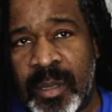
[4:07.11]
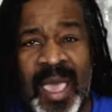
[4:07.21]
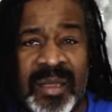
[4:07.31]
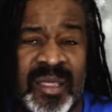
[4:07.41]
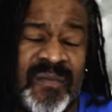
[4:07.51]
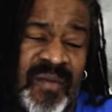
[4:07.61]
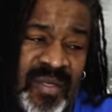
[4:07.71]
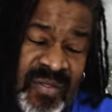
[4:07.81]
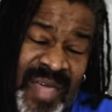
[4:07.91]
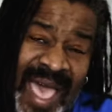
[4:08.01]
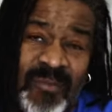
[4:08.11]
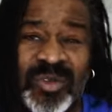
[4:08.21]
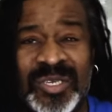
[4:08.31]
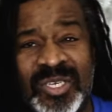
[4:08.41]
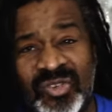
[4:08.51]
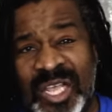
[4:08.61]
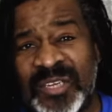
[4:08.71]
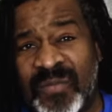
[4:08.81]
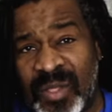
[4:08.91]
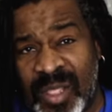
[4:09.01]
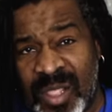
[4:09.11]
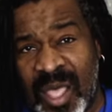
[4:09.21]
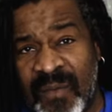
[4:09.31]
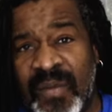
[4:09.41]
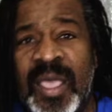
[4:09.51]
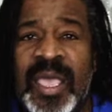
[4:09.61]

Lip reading: As if that wasn't stressful enough,